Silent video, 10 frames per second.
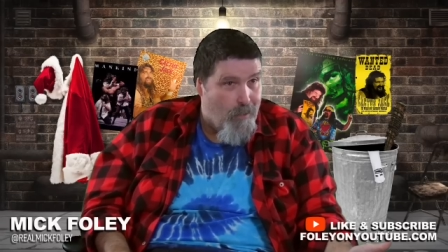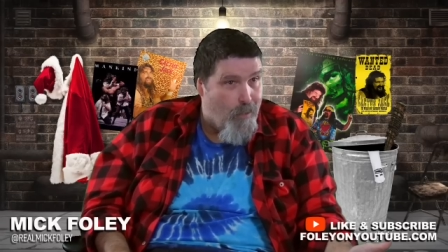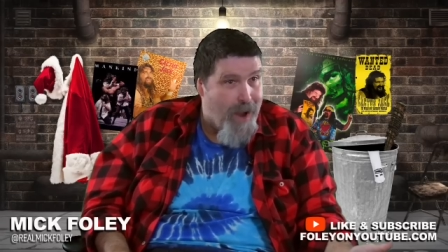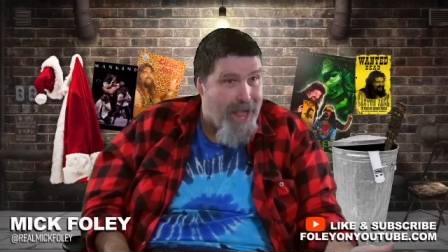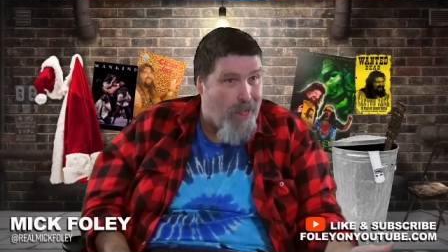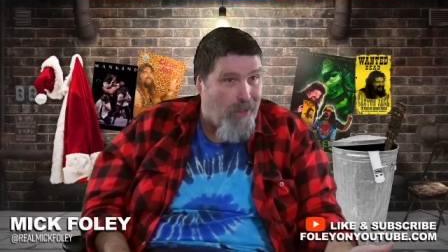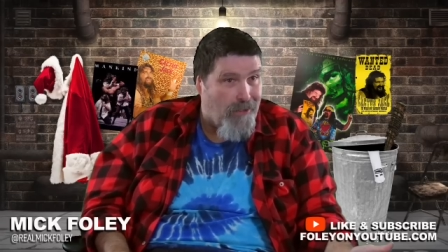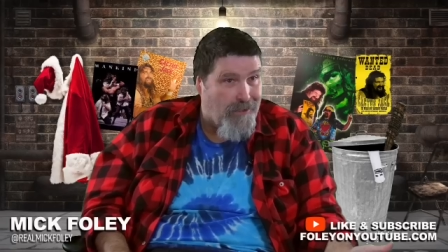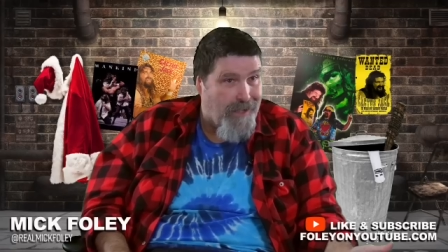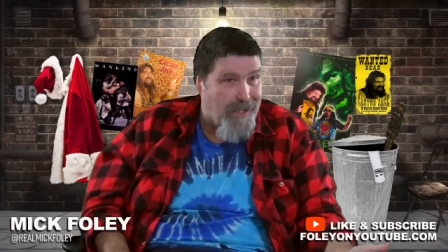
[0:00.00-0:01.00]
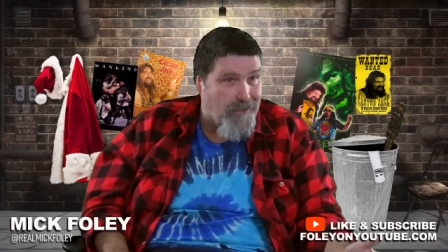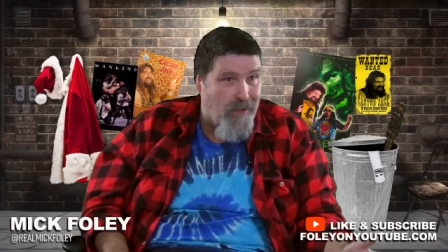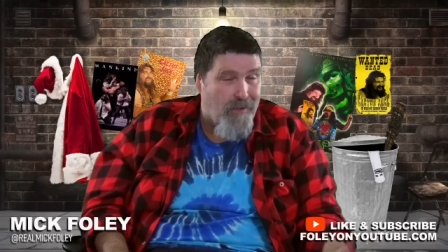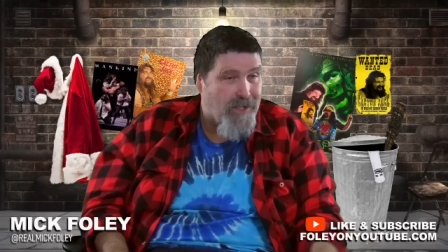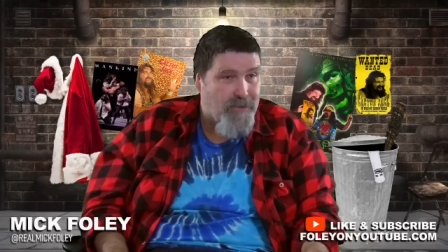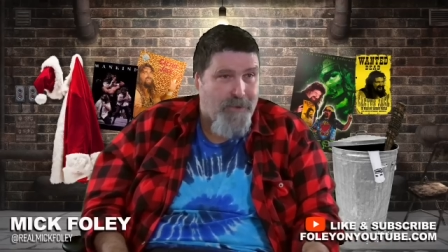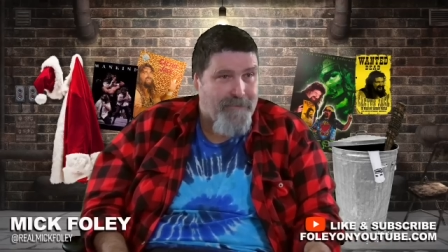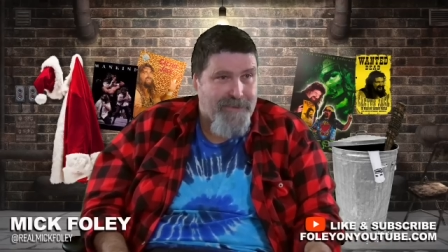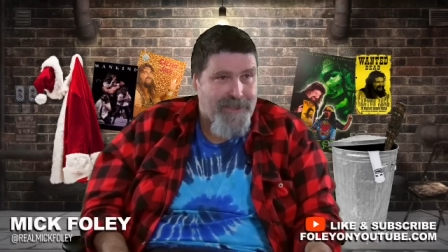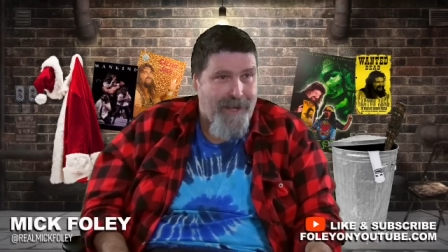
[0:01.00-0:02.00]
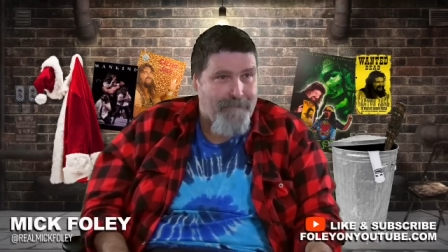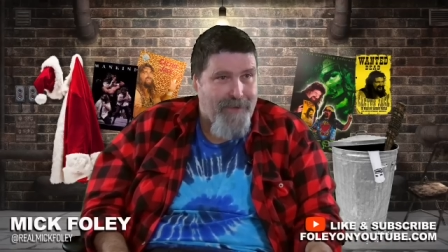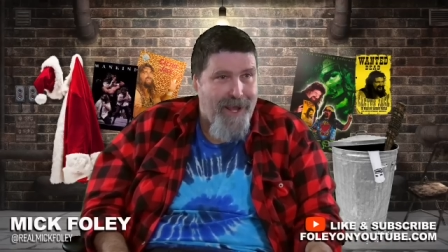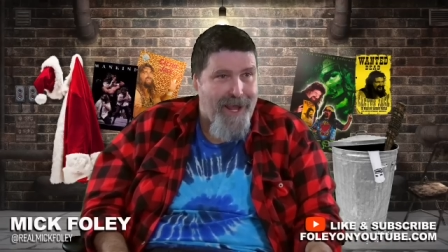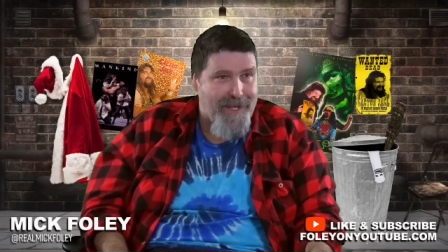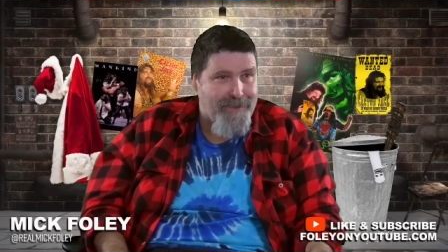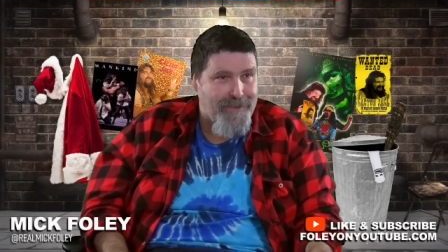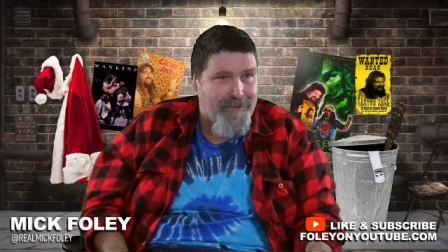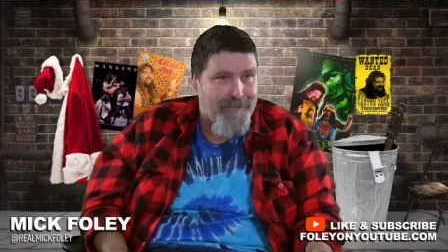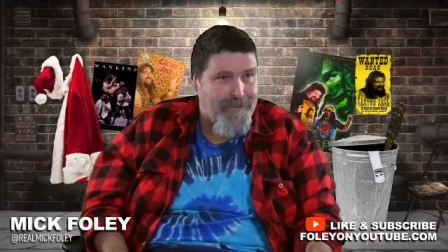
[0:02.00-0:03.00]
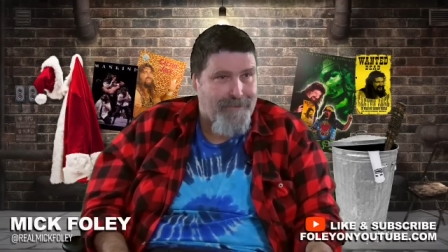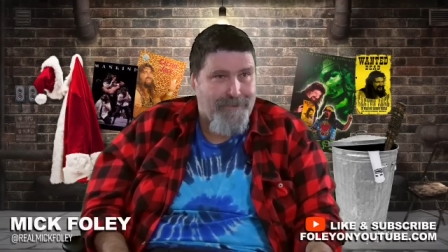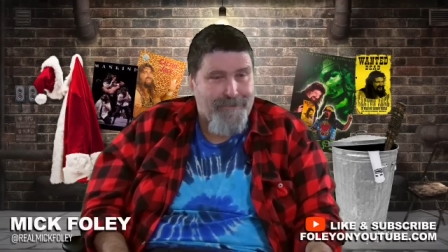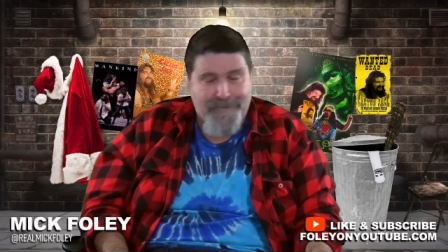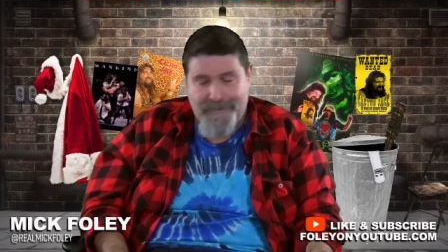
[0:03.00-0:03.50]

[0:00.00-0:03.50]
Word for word: well, let alone as one of his top guys, are. Uh,